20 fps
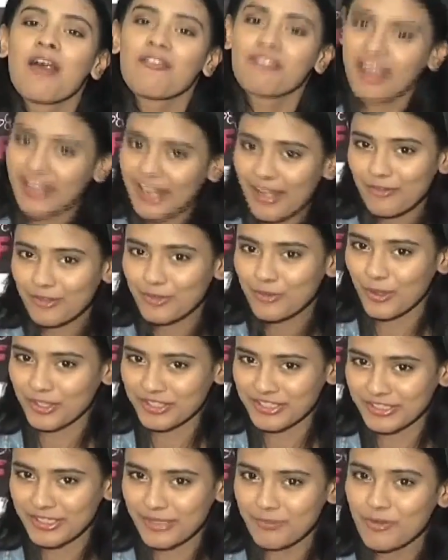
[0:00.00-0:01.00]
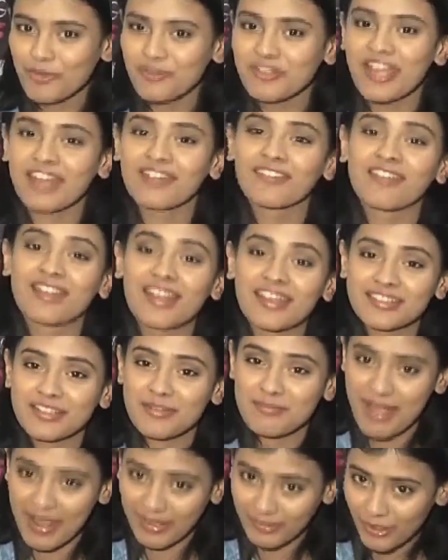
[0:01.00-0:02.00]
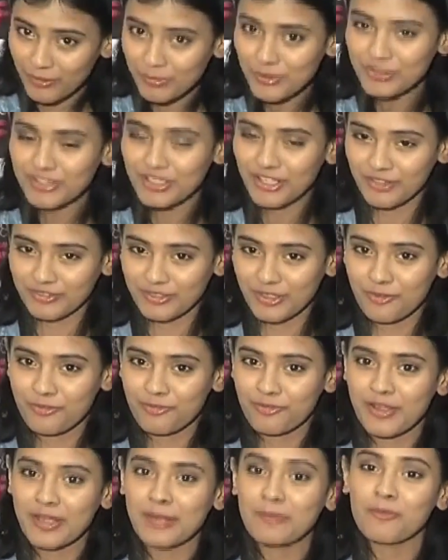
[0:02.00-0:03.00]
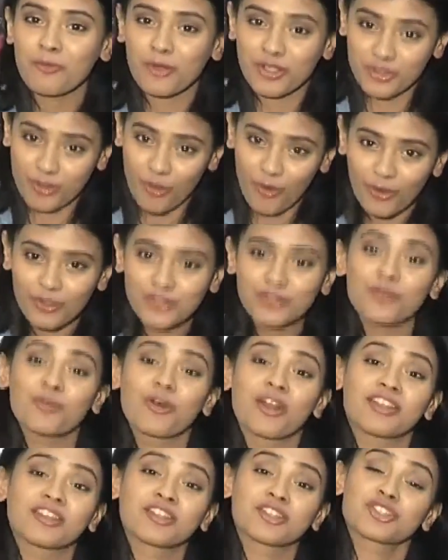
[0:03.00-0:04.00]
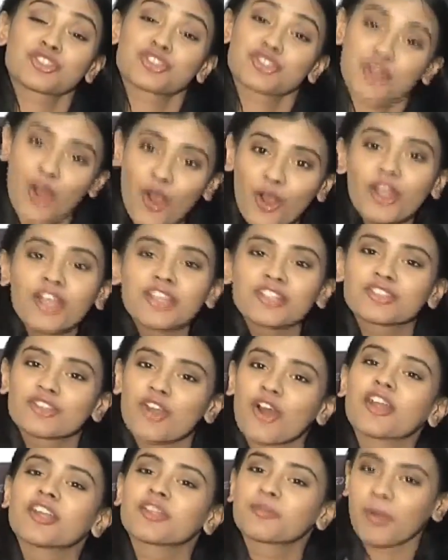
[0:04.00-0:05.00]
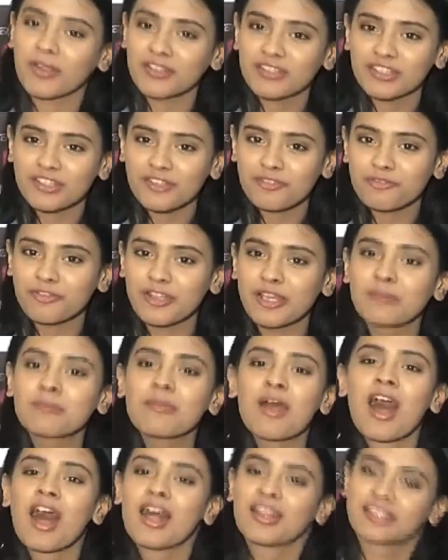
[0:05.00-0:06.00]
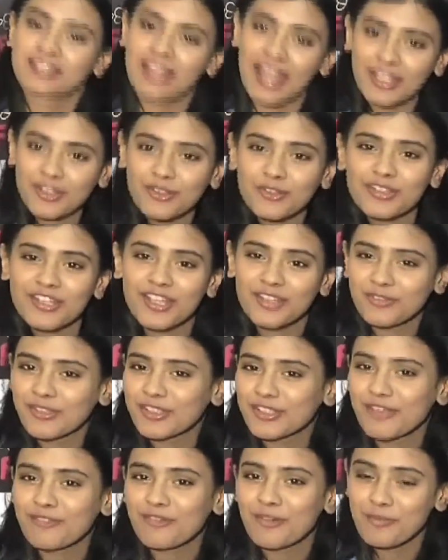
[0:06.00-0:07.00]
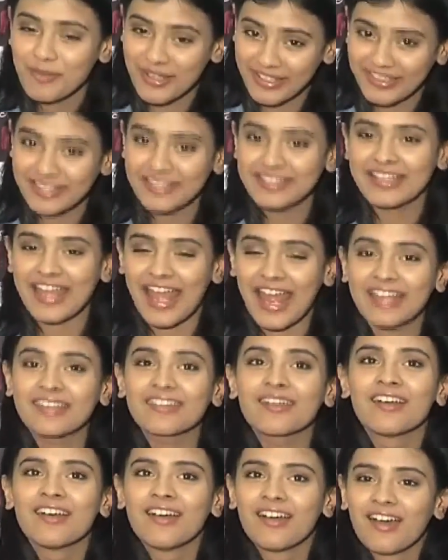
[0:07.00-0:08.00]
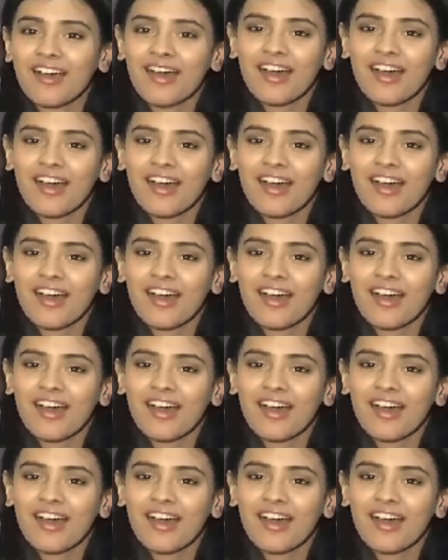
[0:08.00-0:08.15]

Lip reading: While I was watching the movie, I realized the background music of the film was also one of the strongest points of the film. Thank you, DSP, sir, for making that.